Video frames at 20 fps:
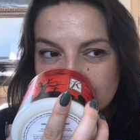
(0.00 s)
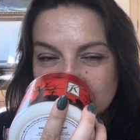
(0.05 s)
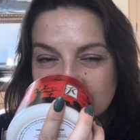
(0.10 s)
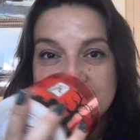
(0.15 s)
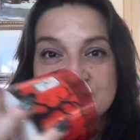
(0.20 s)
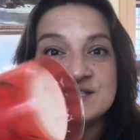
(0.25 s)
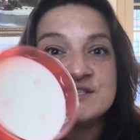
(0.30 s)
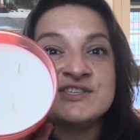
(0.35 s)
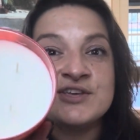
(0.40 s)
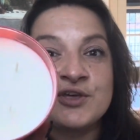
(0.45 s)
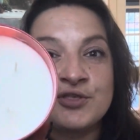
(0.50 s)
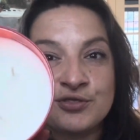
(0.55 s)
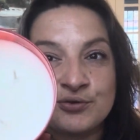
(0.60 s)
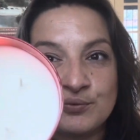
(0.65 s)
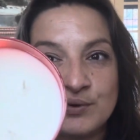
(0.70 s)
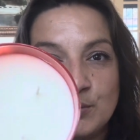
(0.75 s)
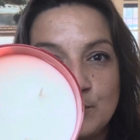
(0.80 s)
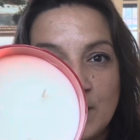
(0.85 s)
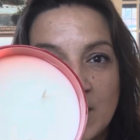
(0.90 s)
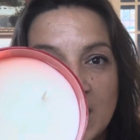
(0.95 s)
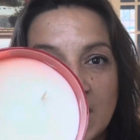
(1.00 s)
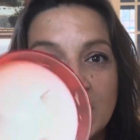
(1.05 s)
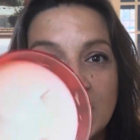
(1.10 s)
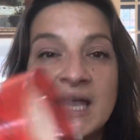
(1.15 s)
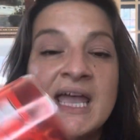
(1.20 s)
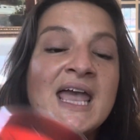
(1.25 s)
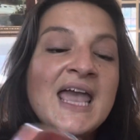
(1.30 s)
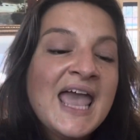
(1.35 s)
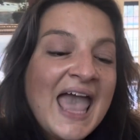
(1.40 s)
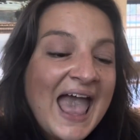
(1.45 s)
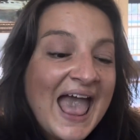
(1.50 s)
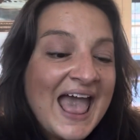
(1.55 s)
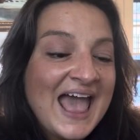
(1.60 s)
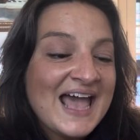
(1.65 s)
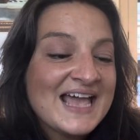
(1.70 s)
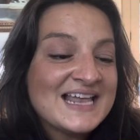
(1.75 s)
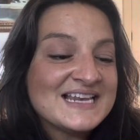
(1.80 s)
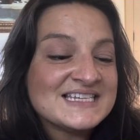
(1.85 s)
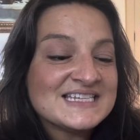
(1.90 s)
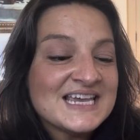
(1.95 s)
This is a 3-wick,
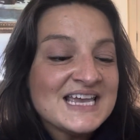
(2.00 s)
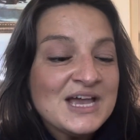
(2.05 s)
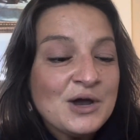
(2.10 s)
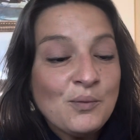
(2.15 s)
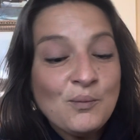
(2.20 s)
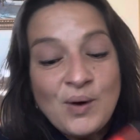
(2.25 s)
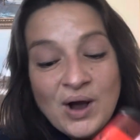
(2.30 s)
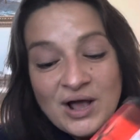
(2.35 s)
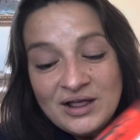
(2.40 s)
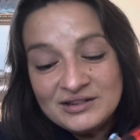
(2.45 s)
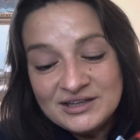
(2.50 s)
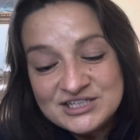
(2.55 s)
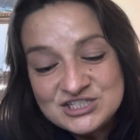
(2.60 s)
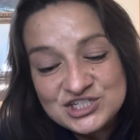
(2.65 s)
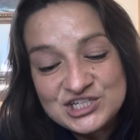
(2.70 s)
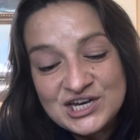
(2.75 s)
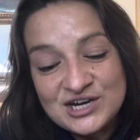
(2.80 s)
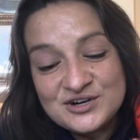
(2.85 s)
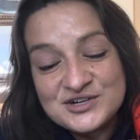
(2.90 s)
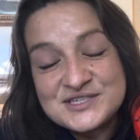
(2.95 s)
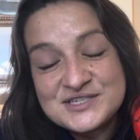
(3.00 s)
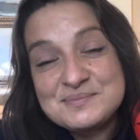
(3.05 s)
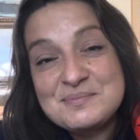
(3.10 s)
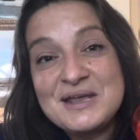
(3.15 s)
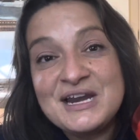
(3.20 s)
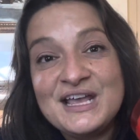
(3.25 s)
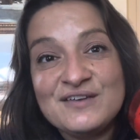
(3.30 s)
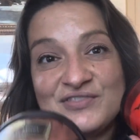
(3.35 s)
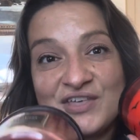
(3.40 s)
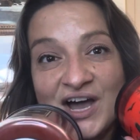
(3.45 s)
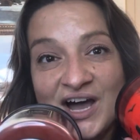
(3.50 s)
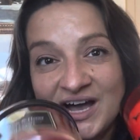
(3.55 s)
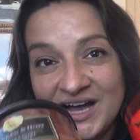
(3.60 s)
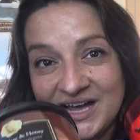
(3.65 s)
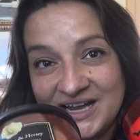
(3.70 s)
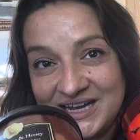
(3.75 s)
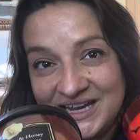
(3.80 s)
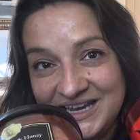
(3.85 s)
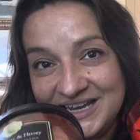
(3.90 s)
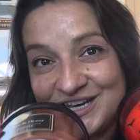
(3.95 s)
and while it shares many of the
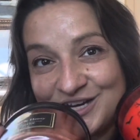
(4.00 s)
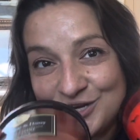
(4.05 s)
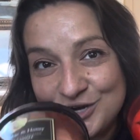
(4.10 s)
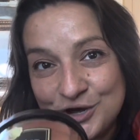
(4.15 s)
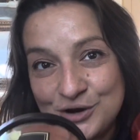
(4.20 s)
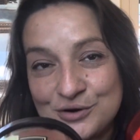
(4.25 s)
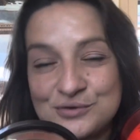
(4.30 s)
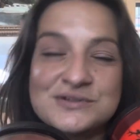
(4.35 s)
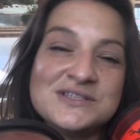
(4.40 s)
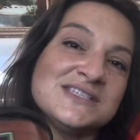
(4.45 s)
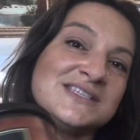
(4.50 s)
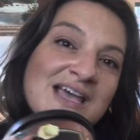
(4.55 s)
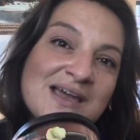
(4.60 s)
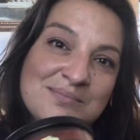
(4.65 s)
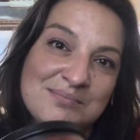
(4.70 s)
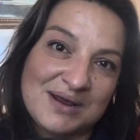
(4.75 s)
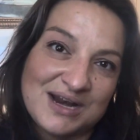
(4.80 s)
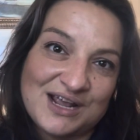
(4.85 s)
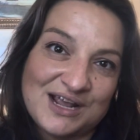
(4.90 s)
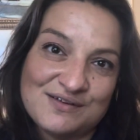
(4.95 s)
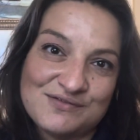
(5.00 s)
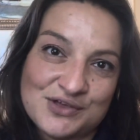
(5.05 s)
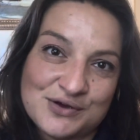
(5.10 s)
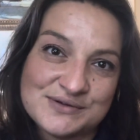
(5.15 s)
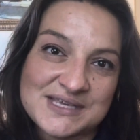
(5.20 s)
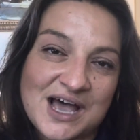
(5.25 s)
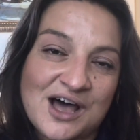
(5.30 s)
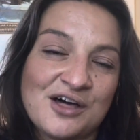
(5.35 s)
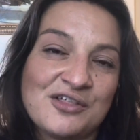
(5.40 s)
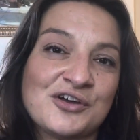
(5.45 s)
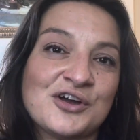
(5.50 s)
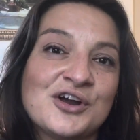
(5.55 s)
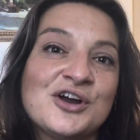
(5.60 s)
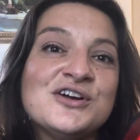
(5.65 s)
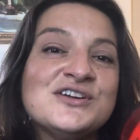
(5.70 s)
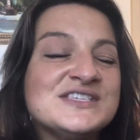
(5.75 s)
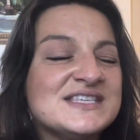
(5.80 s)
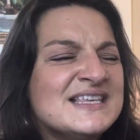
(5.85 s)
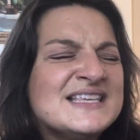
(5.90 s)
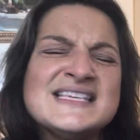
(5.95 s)
honeyed notes and many of those
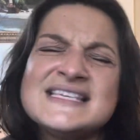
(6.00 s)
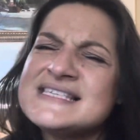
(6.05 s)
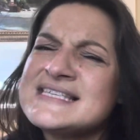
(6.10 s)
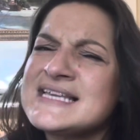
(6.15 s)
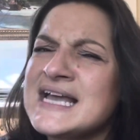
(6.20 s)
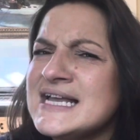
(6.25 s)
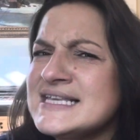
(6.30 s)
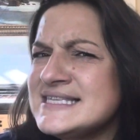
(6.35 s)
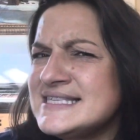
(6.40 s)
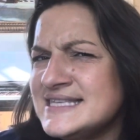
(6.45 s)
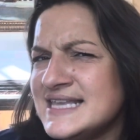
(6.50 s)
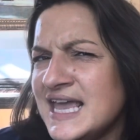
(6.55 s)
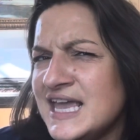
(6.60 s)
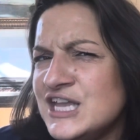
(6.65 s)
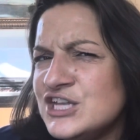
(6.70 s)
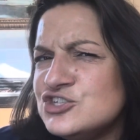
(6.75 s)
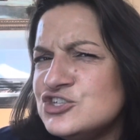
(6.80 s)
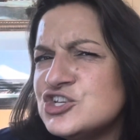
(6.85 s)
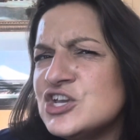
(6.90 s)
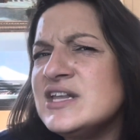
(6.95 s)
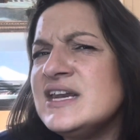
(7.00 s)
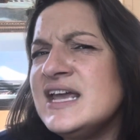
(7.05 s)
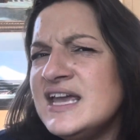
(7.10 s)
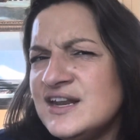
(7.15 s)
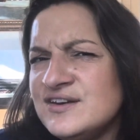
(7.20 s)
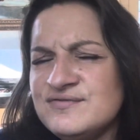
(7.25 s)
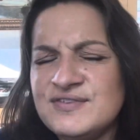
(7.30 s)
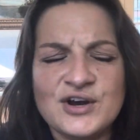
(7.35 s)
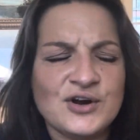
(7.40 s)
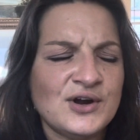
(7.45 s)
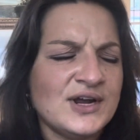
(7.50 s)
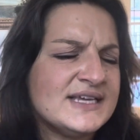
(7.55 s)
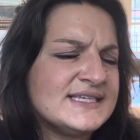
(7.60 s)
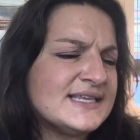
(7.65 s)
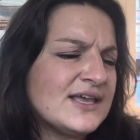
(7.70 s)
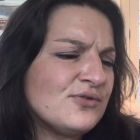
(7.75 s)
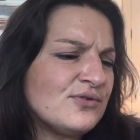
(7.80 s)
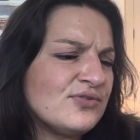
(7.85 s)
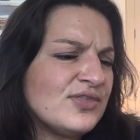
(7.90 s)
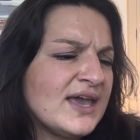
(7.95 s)
others, this has got sage in it and various
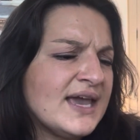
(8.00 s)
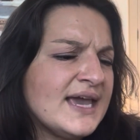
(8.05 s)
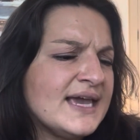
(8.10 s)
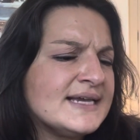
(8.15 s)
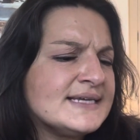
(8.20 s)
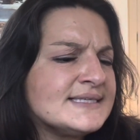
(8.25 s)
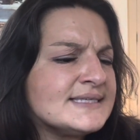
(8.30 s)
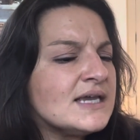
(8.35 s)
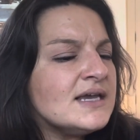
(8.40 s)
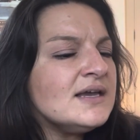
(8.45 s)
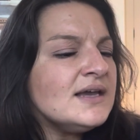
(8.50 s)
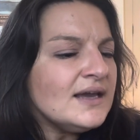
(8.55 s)
other things.